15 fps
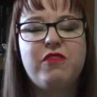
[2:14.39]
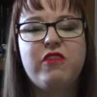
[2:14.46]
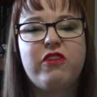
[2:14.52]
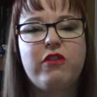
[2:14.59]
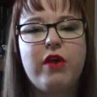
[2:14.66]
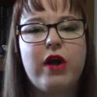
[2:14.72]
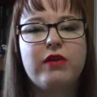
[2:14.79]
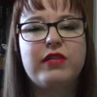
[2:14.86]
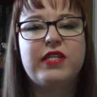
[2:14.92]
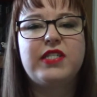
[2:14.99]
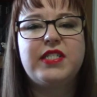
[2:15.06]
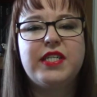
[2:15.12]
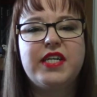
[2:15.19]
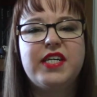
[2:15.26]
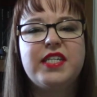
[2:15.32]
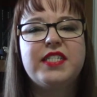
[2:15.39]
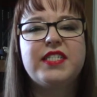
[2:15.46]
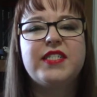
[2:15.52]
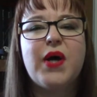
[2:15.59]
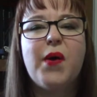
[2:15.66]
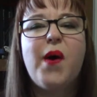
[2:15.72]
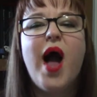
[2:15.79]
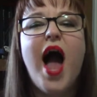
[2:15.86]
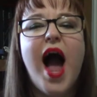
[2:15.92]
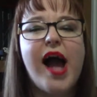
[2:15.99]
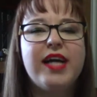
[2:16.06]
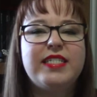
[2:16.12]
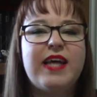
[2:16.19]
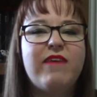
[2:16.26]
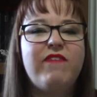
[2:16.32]
throughout this series, so
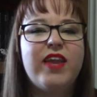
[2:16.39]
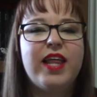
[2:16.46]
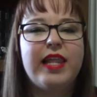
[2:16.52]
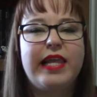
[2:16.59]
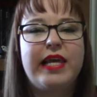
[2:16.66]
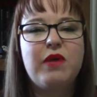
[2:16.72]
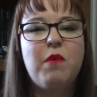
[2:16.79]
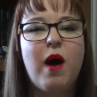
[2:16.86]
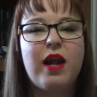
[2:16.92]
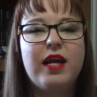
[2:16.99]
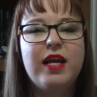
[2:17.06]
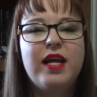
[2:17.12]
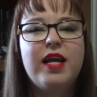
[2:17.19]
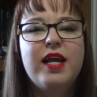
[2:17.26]
I definitely wanted